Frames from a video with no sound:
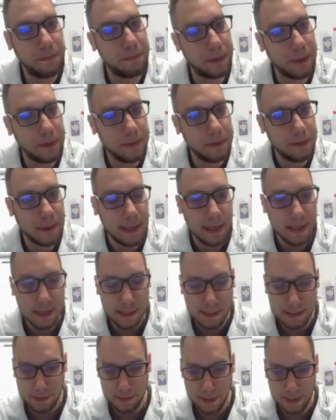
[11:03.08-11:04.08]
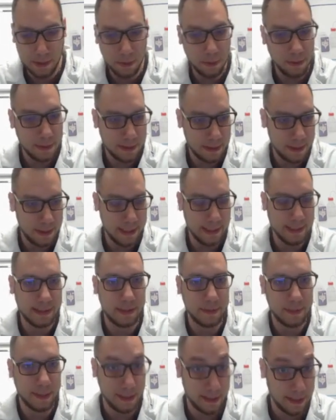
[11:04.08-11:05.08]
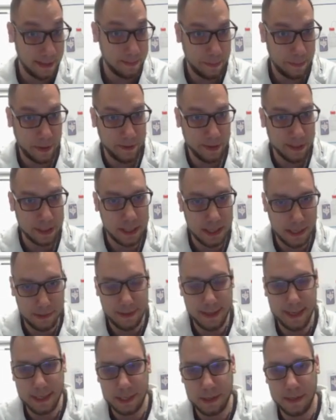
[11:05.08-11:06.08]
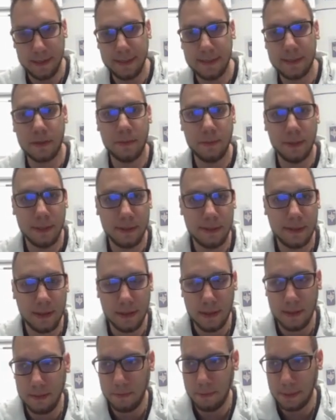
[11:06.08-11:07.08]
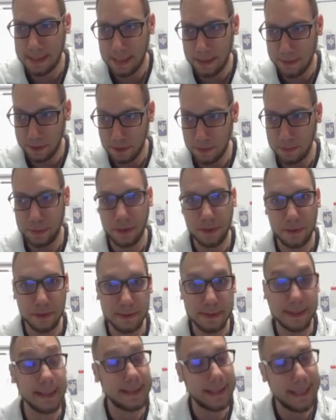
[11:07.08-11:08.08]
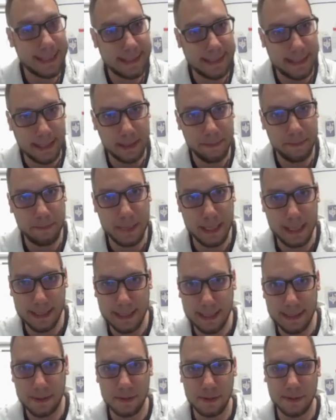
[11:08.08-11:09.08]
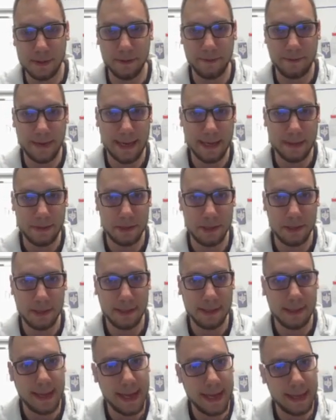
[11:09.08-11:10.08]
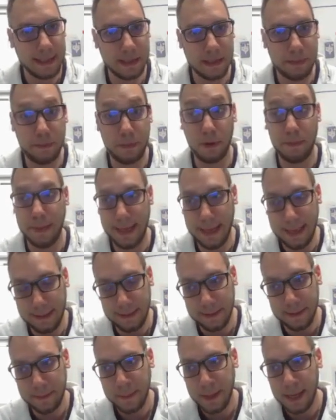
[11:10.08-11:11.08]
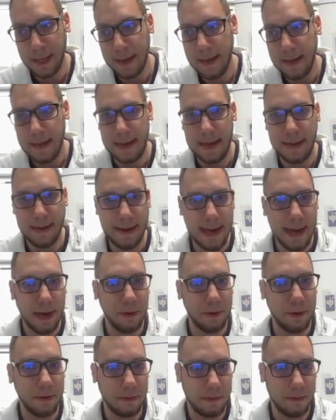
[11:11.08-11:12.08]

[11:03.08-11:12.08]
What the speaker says: Pro. So the older instrument, the previous generation instrument, was able to produce 60 milliliters of hydrogen gas per minute. And now